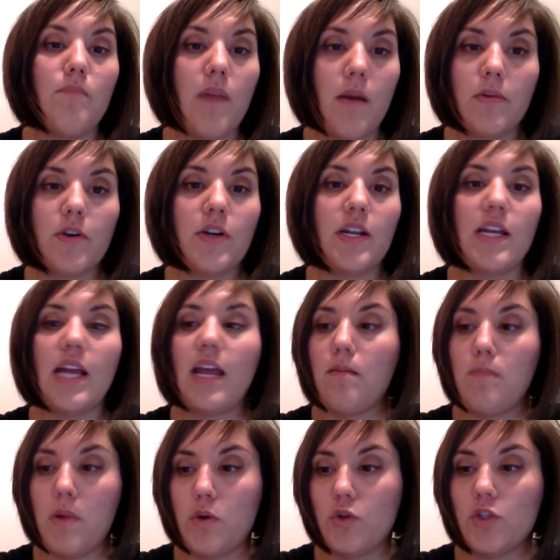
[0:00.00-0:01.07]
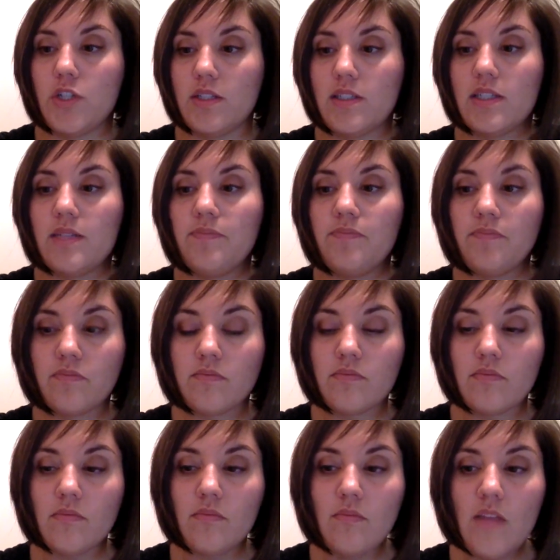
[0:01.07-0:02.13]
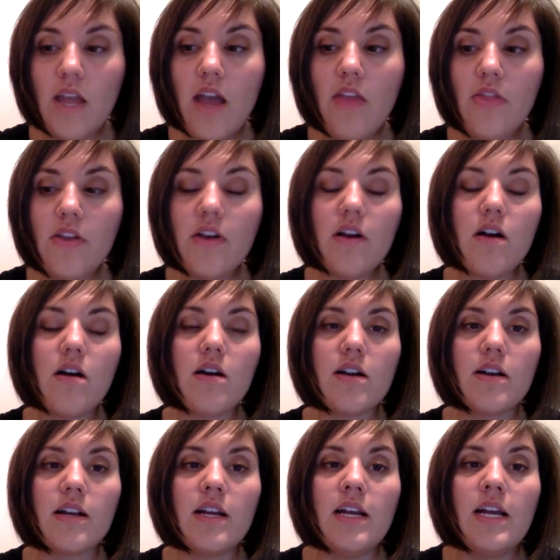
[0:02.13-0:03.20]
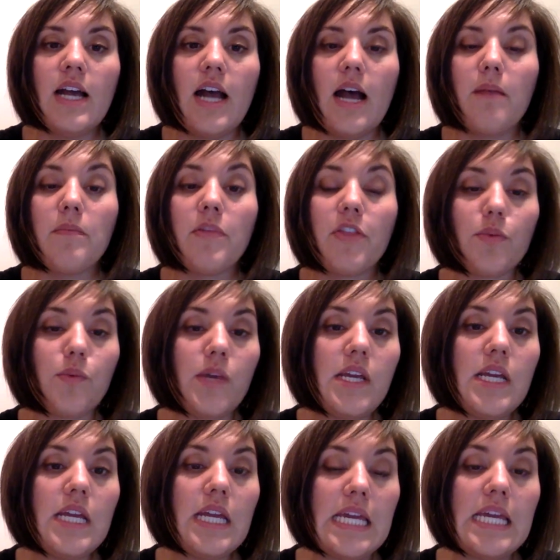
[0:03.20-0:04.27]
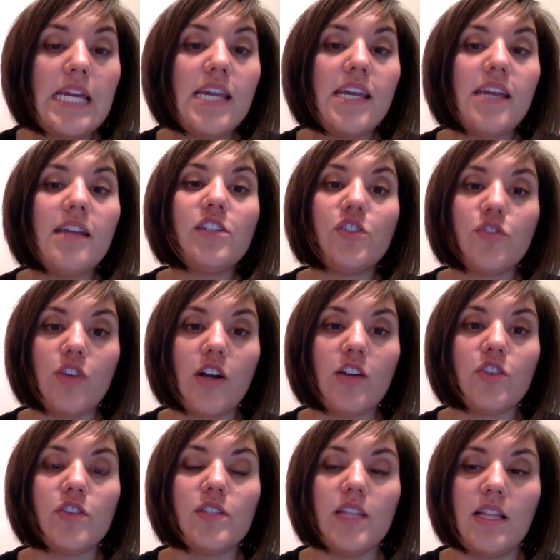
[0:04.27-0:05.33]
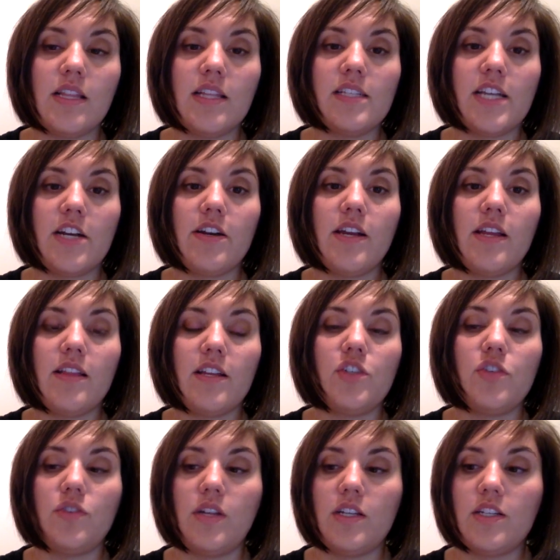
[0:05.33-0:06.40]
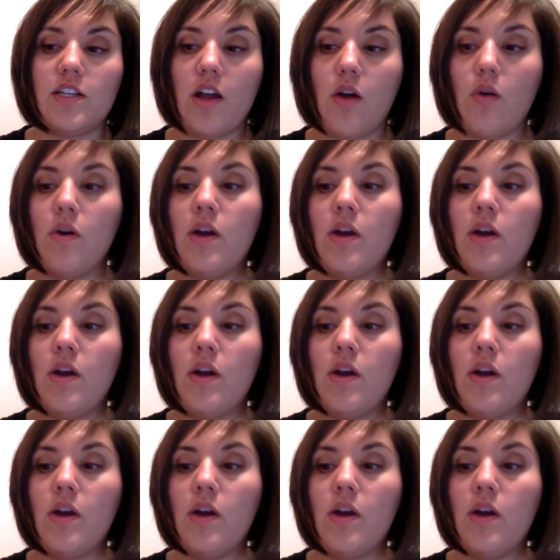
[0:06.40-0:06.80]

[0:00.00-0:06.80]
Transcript: memory, and emotions. And there are 3 key structures in this area that you need to know.